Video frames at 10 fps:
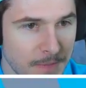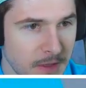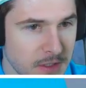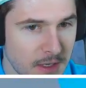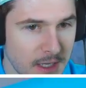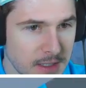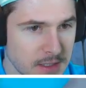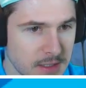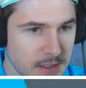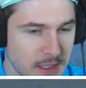So I
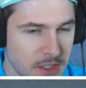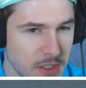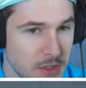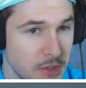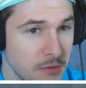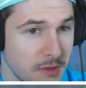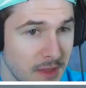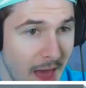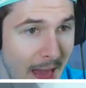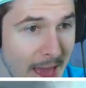guess let's just do
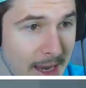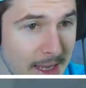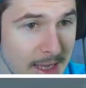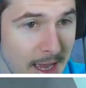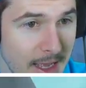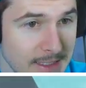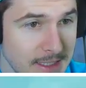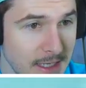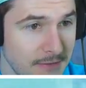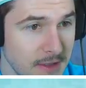that and
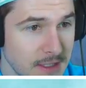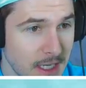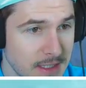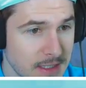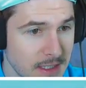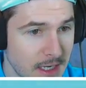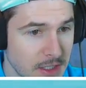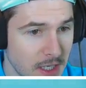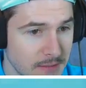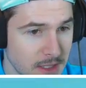see if this gets us a lot of gems.